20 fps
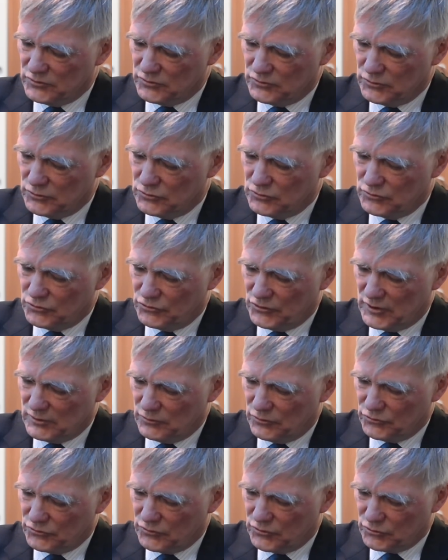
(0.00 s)
to say
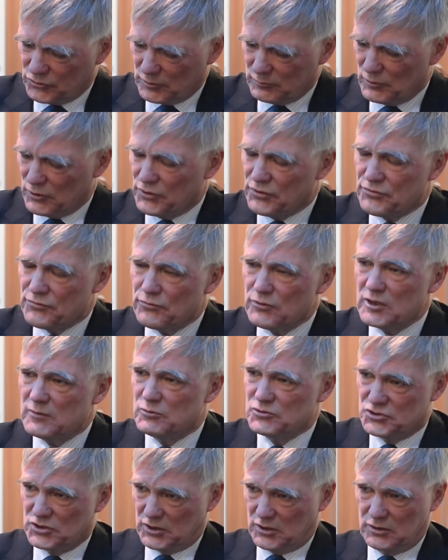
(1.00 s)
there's going to be three
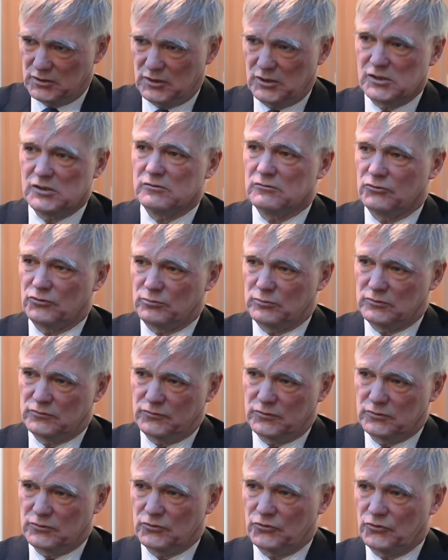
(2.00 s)
particular areas
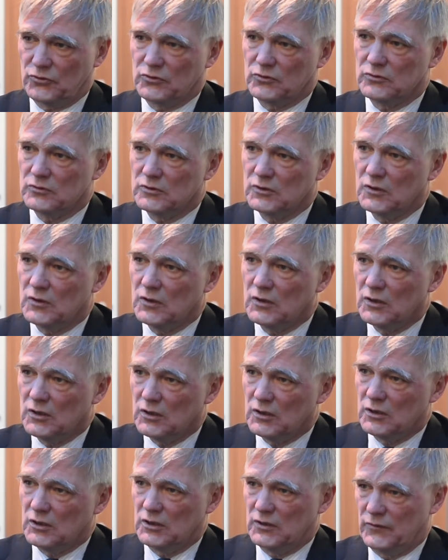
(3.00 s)
we'll focus
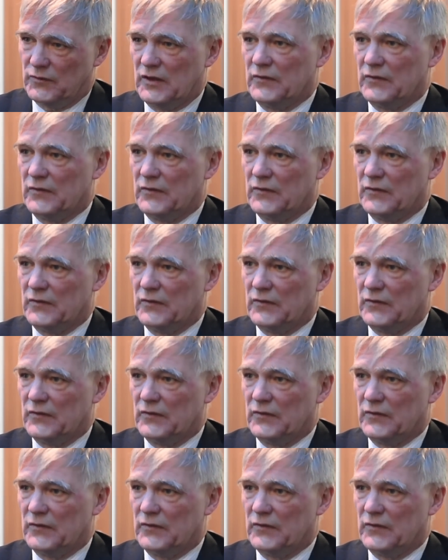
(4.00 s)
on.